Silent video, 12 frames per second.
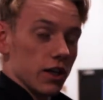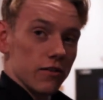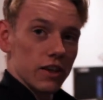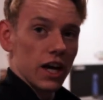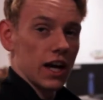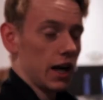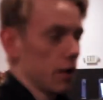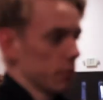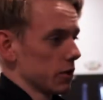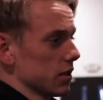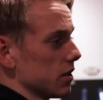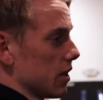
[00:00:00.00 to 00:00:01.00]
If that
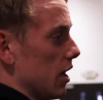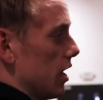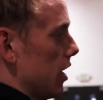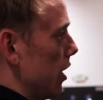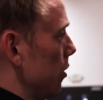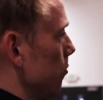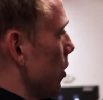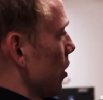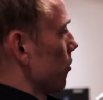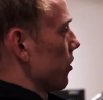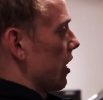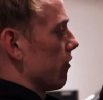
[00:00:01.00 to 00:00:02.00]
happens,
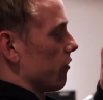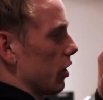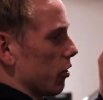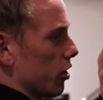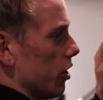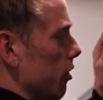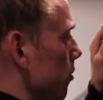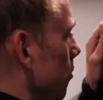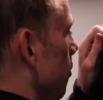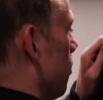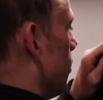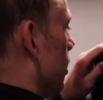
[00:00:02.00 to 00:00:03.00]
unbuckle that Velcro,
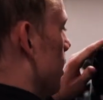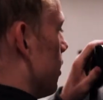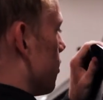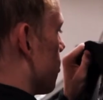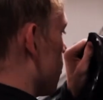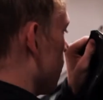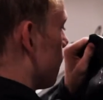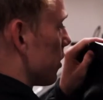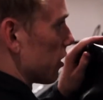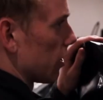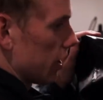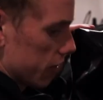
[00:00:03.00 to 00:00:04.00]
shift it
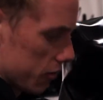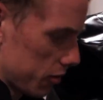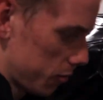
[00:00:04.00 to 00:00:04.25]
around a little